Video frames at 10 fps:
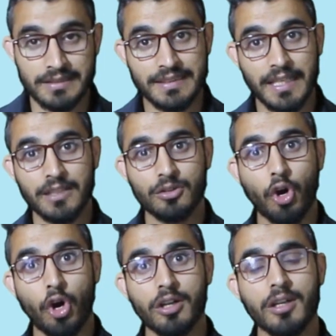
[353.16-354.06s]
They
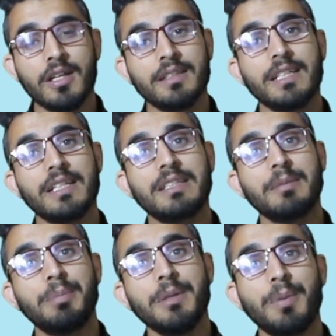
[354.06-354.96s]
thought that
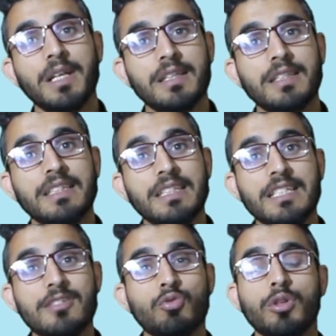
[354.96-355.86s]
the people in the
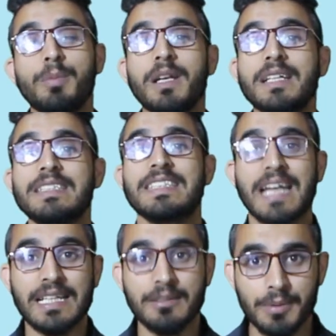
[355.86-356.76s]
East would be like
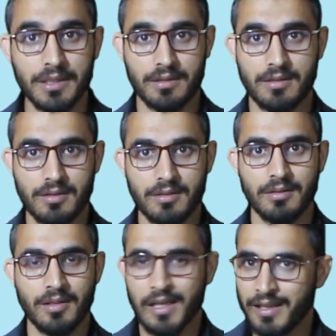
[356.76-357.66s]
Calibans.
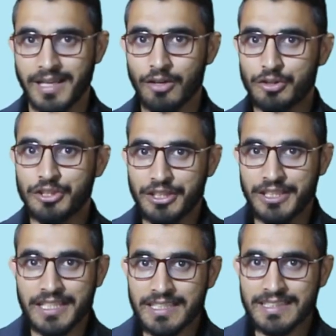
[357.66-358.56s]
Now,
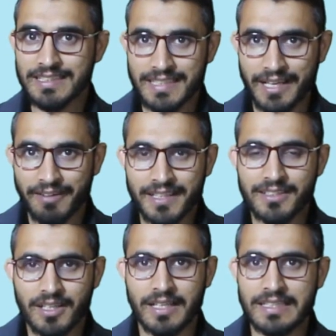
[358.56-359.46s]
creating a
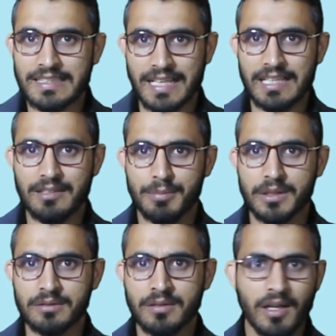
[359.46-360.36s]
character like
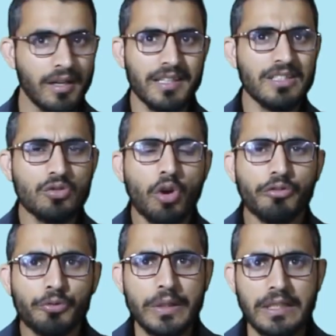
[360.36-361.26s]
Caliban is
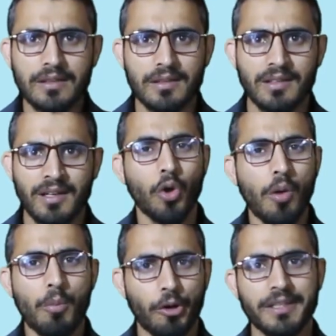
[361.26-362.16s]
not real.
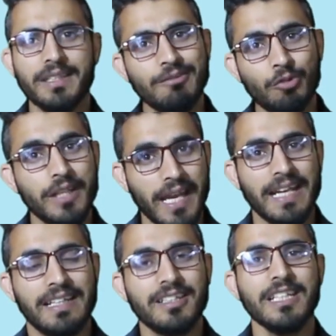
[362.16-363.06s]
Nobody would
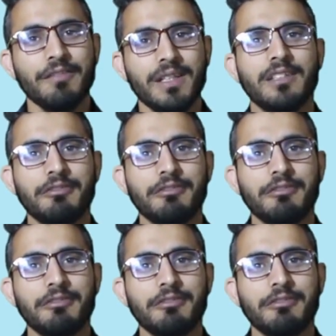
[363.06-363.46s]
agree with